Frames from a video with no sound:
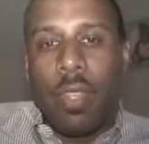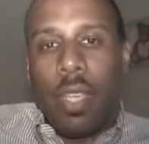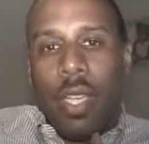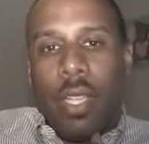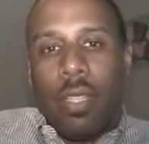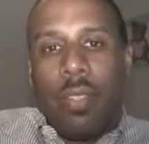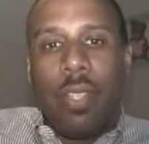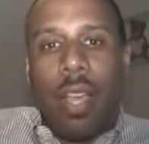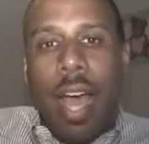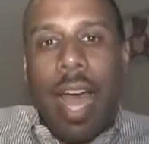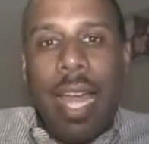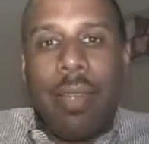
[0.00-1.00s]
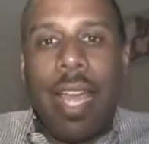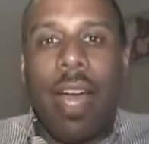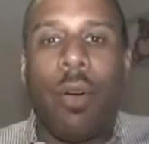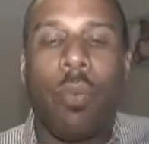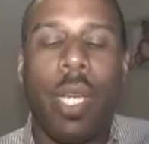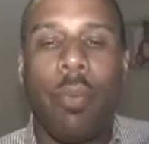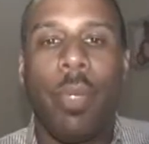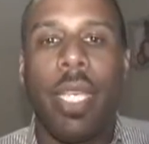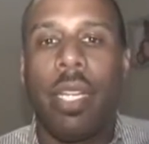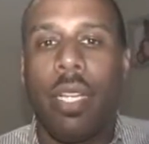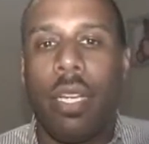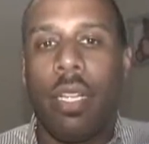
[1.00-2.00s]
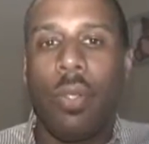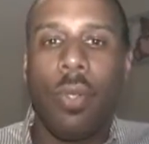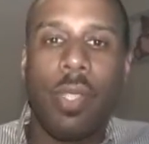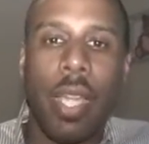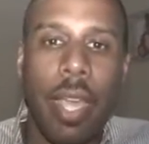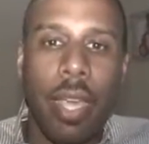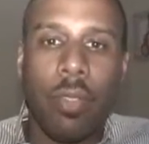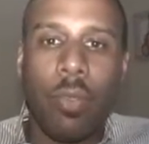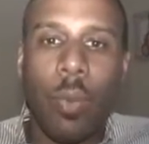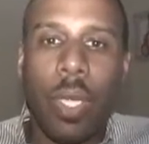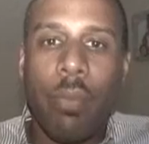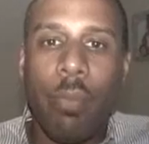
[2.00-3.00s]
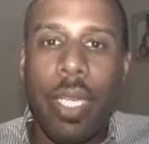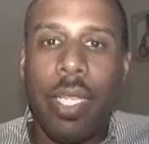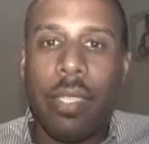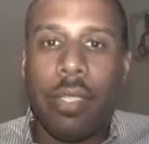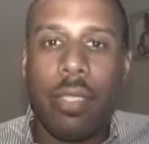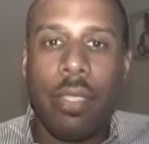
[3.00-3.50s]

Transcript: is I now am beginning to understand what it means